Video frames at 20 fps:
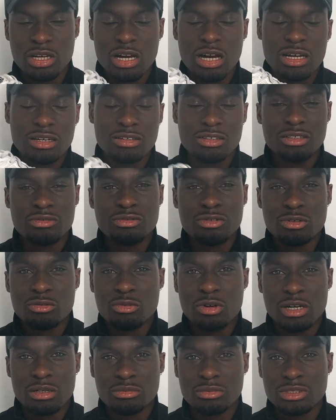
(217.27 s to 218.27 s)
I don't even know
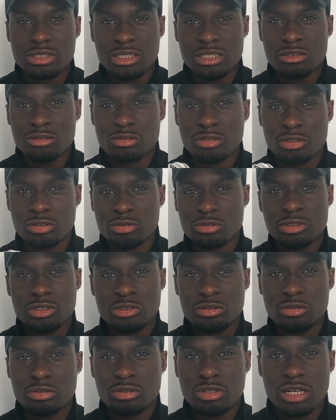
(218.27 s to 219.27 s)
why I'm saying grocery
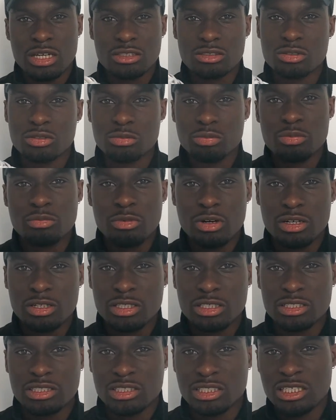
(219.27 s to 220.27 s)
store, like
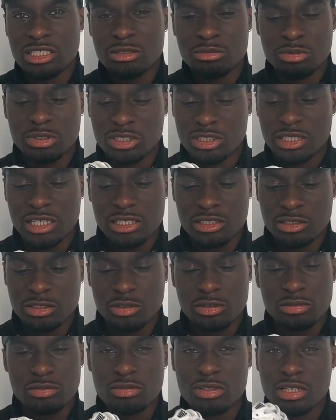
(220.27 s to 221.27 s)
supermarket, Sainsbury's,
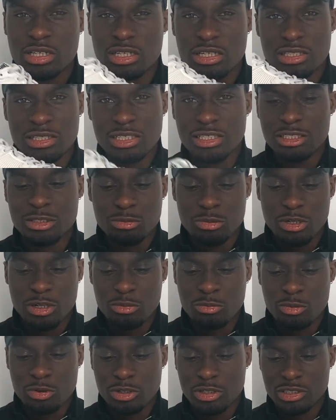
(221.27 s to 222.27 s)
Tesco, this is when
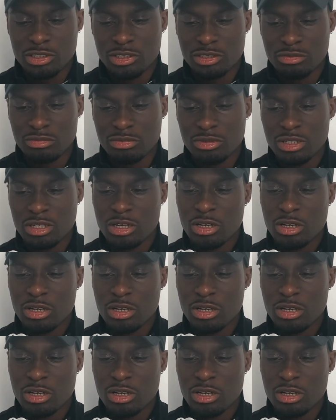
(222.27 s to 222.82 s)
I'm rocking them.